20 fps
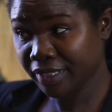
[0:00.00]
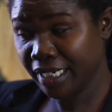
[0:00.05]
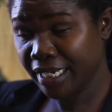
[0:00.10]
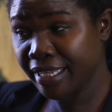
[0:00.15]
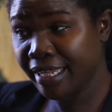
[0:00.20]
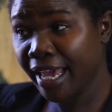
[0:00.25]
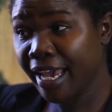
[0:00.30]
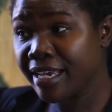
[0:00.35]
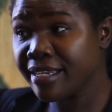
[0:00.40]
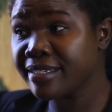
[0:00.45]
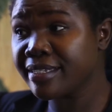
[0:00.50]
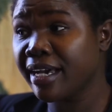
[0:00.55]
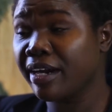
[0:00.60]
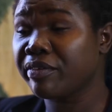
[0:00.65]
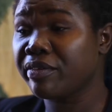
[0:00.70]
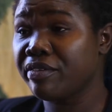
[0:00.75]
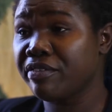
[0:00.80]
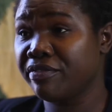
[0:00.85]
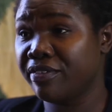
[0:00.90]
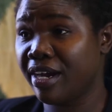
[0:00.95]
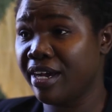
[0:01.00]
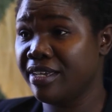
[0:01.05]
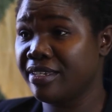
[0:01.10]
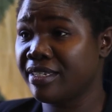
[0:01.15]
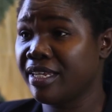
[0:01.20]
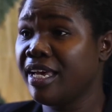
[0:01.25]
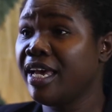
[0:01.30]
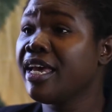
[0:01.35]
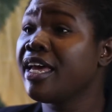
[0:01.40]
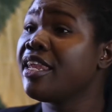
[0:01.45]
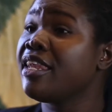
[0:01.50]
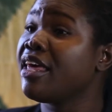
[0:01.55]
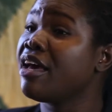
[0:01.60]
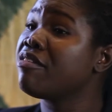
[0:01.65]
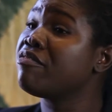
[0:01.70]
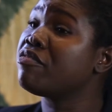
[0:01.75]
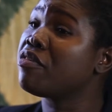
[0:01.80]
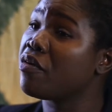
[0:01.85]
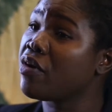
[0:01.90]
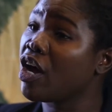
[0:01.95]
they sacrifice their
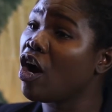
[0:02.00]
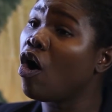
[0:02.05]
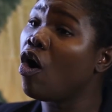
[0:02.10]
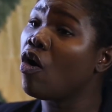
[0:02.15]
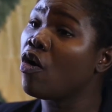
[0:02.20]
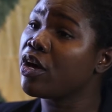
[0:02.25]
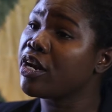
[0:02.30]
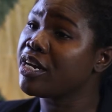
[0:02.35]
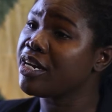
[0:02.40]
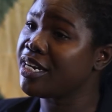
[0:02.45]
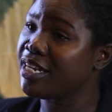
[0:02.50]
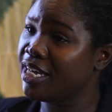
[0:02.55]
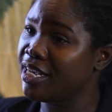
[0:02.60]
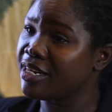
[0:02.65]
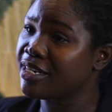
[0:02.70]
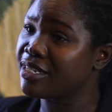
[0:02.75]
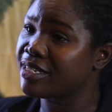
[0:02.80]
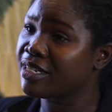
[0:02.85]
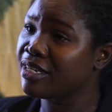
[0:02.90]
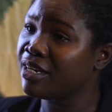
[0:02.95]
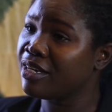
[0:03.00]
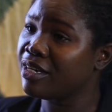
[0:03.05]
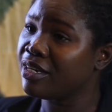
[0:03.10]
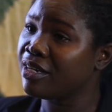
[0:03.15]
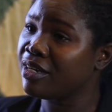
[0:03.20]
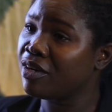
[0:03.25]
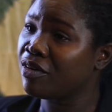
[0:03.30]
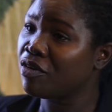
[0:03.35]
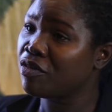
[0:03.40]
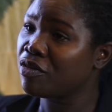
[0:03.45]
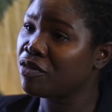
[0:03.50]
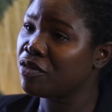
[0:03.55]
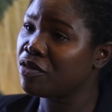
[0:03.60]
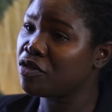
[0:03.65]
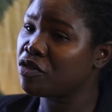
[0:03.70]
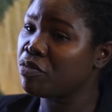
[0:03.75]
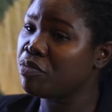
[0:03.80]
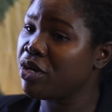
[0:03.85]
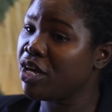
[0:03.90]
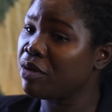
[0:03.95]
very own needs
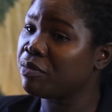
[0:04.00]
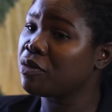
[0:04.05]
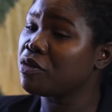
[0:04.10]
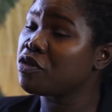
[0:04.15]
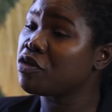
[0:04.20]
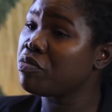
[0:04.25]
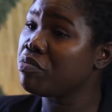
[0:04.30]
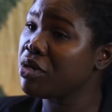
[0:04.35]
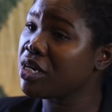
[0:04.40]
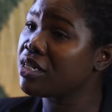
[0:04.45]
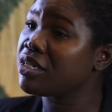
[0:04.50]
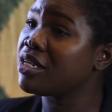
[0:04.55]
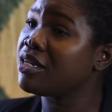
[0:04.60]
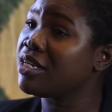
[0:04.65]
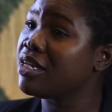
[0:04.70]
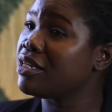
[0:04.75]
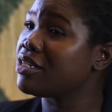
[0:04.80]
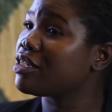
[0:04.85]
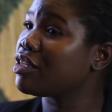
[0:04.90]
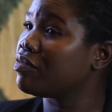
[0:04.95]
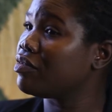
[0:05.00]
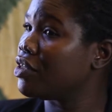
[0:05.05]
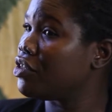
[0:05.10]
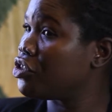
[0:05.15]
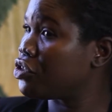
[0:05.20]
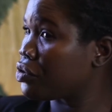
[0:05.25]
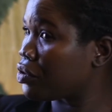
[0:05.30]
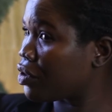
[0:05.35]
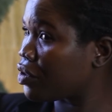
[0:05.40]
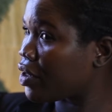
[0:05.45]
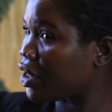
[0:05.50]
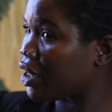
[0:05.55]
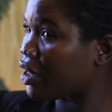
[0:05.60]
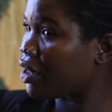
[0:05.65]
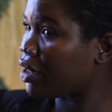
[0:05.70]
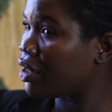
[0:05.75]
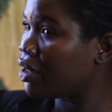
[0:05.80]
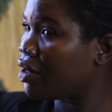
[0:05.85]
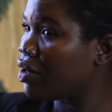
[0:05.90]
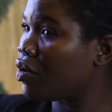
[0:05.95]
to be able to meet the needs of the
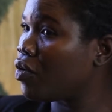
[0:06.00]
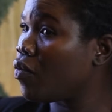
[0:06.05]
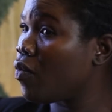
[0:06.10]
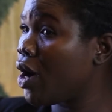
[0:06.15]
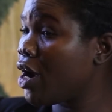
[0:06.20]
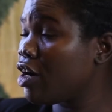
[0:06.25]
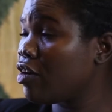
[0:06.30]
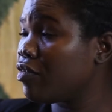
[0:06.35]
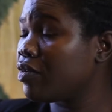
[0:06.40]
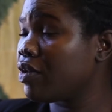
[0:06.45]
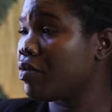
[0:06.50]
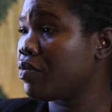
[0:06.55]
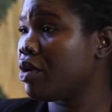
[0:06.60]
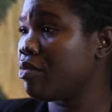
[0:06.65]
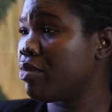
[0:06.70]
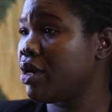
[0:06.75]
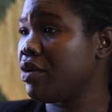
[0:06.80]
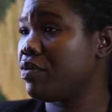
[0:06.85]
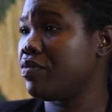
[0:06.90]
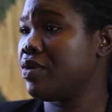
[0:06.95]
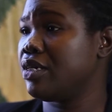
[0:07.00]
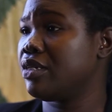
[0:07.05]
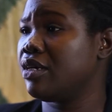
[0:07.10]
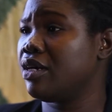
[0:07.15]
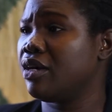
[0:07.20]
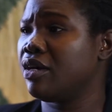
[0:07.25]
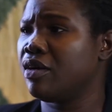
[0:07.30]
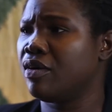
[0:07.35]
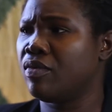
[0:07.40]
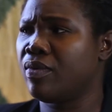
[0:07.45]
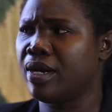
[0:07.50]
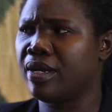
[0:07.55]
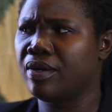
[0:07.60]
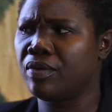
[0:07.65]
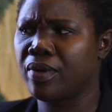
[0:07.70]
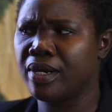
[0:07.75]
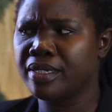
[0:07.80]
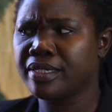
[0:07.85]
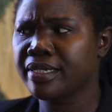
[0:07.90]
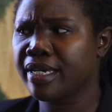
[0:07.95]
children. One of the women
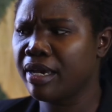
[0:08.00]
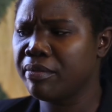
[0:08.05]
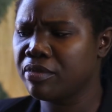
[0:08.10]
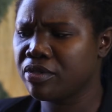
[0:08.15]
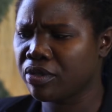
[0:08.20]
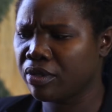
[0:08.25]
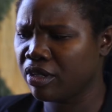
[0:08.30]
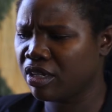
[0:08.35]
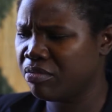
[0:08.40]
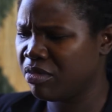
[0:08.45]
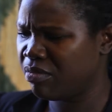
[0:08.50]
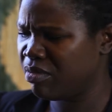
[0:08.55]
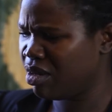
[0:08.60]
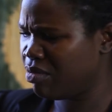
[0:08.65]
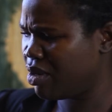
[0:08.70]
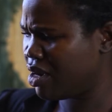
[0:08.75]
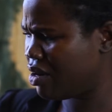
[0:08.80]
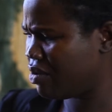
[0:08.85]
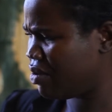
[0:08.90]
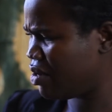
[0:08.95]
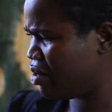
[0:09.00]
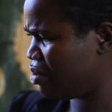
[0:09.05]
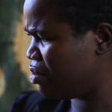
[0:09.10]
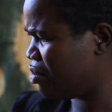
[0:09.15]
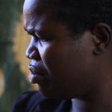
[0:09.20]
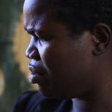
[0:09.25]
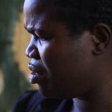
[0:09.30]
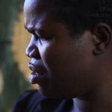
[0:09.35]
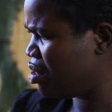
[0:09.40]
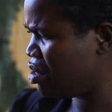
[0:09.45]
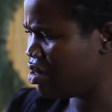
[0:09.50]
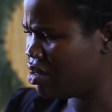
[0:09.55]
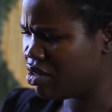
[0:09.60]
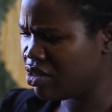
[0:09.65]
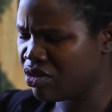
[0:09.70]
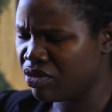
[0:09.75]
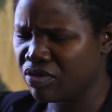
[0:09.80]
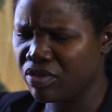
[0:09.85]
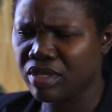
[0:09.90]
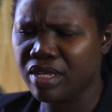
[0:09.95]
one time told me, maybe around
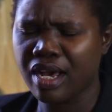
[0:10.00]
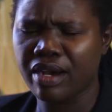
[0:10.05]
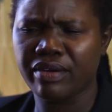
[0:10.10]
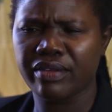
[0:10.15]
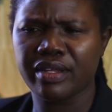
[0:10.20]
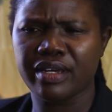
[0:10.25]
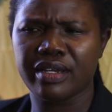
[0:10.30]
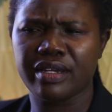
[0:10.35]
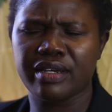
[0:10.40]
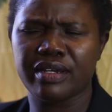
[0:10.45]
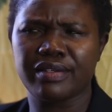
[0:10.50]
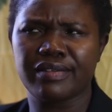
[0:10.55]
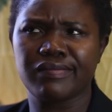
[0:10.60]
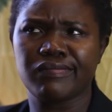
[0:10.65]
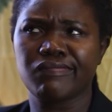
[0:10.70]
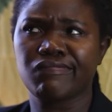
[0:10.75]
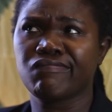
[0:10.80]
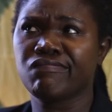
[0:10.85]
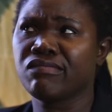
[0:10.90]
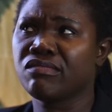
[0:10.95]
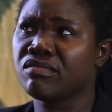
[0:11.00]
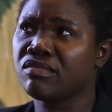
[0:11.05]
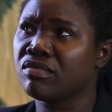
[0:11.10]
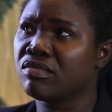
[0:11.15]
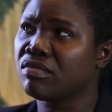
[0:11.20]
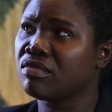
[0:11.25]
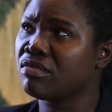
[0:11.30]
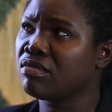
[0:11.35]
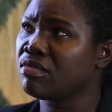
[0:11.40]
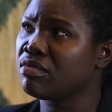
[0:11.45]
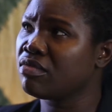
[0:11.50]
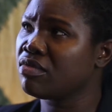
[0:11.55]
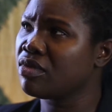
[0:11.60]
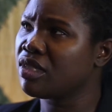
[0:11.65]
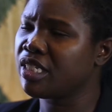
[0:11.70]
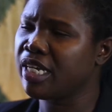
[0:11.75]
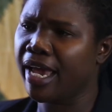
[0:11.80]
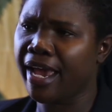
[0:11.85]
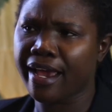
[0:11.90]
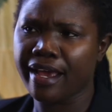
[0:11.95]

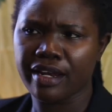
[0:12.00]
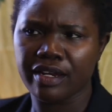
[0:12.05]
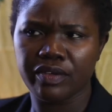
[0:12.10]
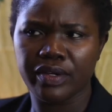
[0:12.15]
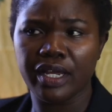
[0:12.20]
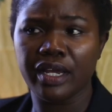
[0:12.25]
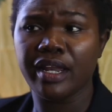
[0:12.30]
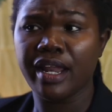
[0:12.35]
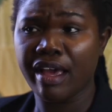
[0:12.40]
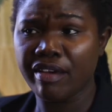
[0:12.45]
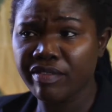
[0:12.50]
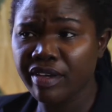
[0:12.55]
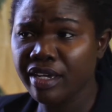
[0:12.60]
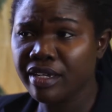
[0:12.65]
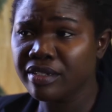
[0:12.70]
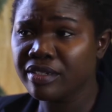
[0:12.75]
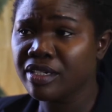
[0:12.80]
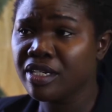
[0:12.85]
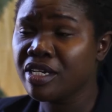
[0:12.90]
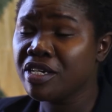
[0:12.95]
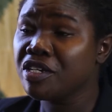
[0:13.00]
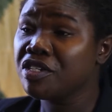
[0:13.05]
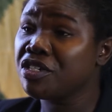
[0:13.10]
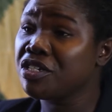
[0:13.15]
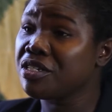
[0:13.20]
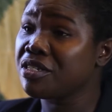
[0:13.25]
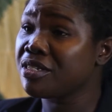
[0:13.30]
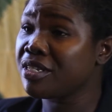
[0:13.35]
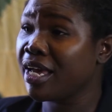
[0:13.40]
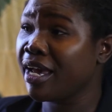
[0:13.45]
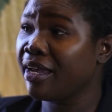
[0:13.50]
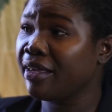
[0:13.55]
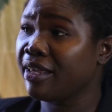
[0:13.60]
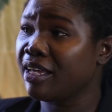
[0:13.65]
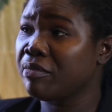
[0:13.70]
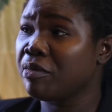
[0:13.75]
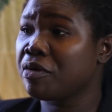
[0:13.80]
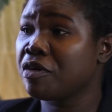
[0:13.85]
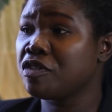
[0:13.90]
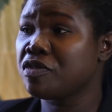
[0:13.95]
2010 or 11, she said
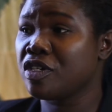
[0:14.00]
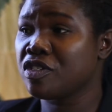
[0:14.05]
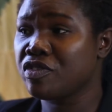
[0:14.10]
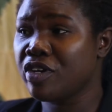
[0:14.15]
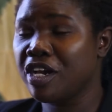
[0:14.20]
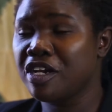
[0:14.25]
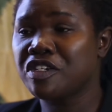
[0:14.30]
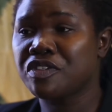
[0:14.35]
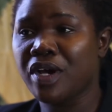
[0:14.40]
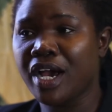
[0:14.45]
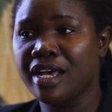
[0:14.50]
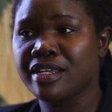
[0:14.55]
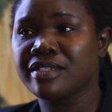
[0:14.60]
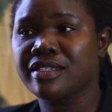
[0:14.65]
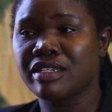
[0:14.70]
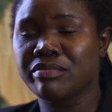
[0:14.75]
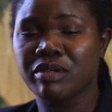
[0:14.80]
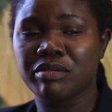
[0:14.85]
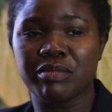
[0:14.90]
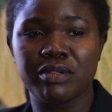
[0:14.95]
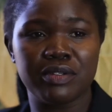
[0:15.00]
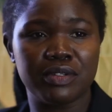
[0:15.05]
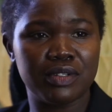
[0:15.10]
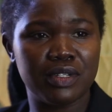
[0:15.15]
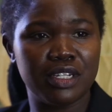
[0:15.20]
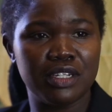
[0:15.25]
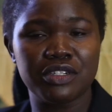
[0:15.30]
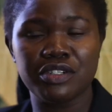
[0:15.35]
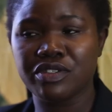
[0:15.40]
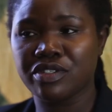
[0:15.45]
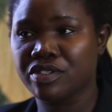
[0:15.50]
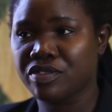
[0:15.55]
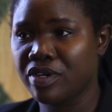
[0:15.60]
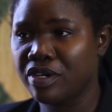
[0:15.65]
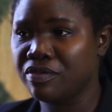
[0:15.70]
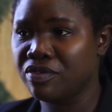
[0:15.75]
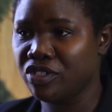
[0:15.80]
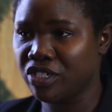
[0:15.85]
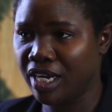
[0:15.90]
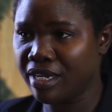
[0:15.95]
that because we're trying to ask them about issues
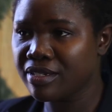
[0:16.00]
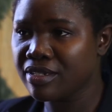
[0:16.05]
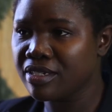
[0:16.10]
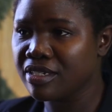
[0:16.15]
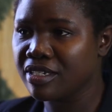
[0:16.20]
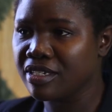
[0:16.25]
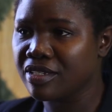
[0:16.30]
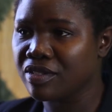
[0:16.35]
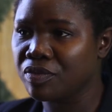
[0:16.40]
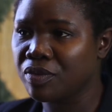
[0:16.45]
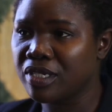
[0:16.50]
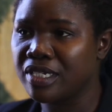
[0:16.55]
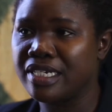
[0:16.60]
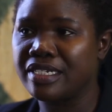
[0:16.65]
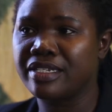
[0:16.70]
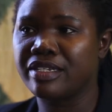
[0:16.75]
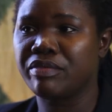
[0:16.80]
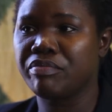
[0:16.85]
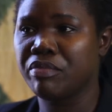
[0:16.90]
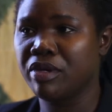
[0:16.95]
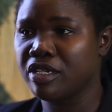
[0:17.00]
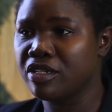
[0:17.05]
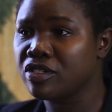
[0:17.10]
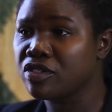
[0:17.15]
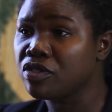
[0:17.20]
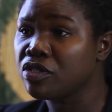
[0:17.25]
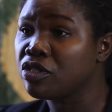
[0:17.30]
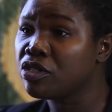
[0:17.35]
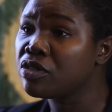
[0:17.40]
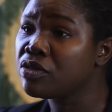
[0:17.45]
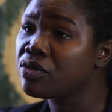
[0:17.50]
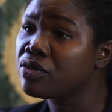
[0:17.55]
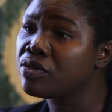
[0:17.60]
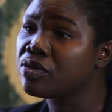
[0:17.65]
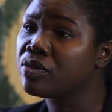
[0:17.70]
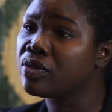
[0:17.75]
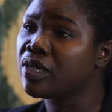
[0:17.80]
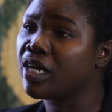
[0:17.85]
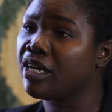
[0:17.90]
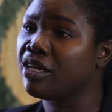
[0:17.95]
around justice, what does it mean to
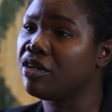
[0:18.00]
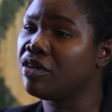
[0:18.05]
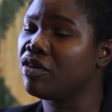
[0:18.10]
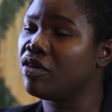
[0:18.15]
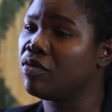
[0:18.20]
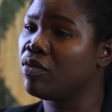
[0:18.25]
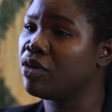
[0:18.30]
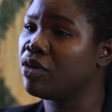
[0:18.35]
you, and